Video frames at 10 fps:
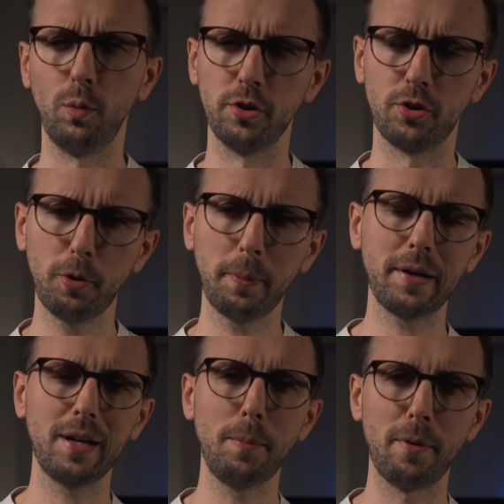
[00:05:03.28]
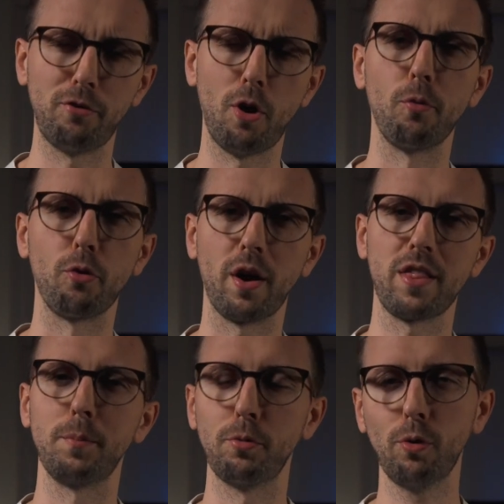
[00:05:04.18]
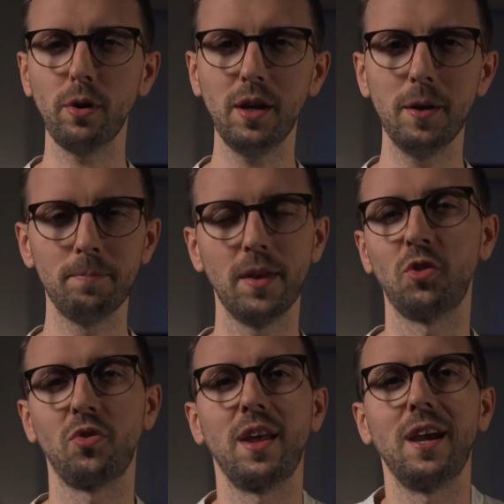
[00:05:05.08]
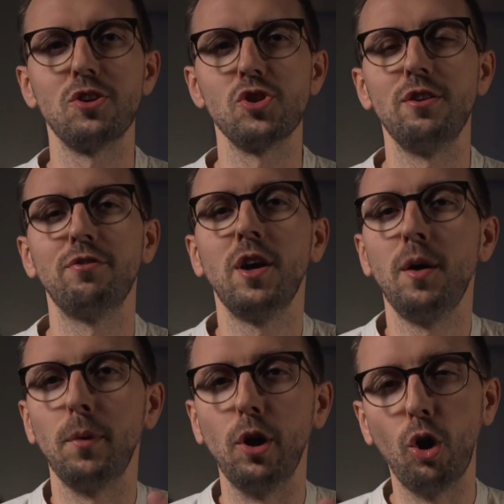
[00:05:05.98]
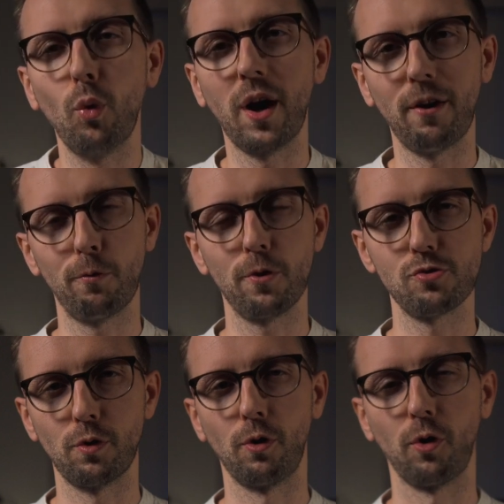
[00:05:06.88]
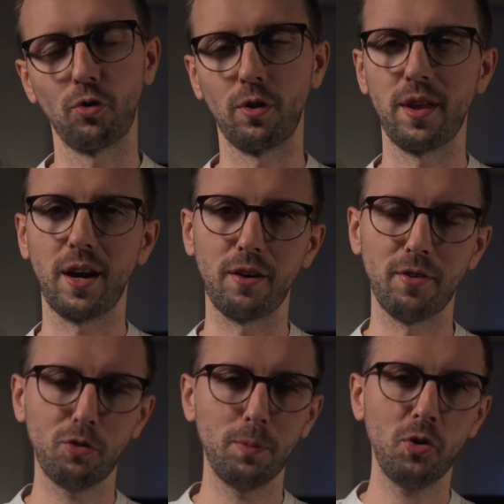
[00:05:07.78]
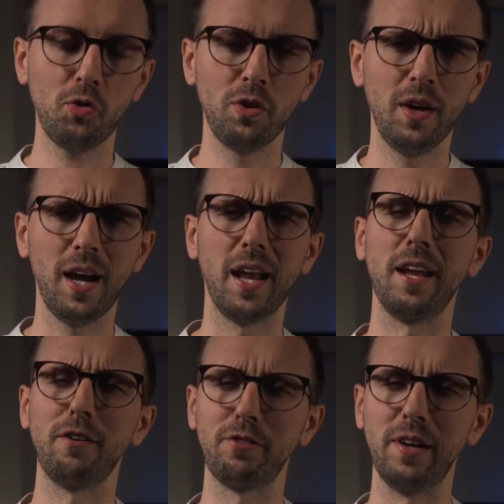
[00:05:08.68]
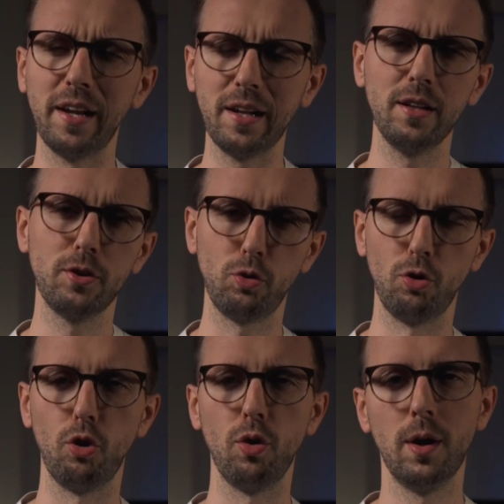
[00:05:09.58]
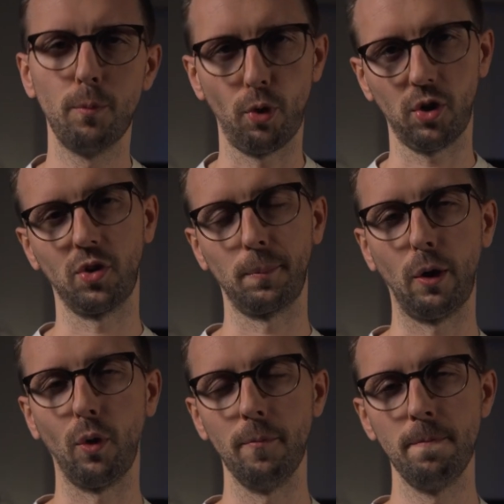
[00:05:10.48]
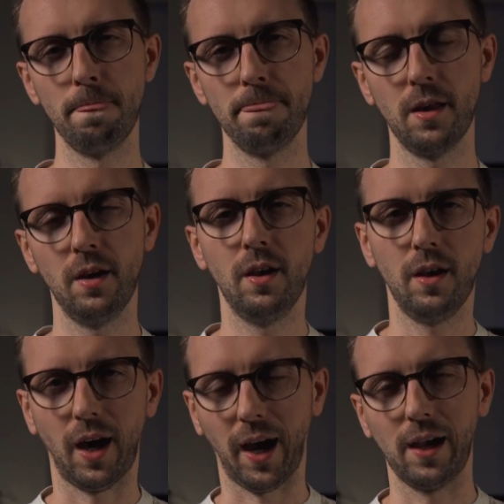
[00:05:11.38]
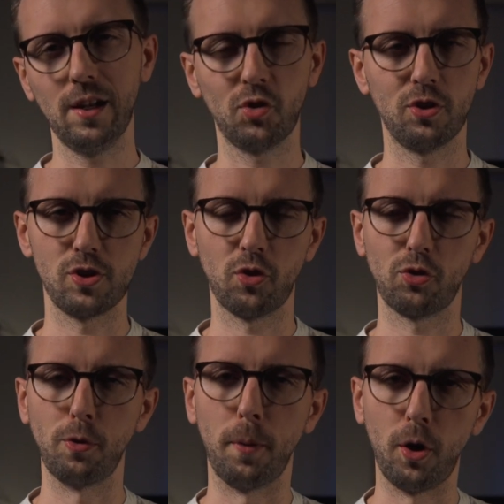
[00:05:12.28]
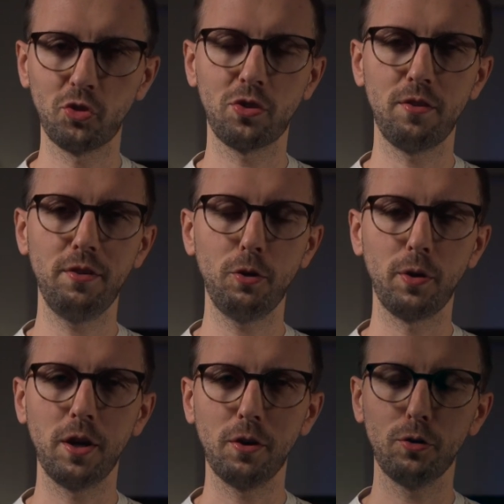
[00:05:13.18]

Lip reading: will typically perform rather poorly as they achieve below average returns on their investments and have little to no pricing power. I highly suggest you pause the video here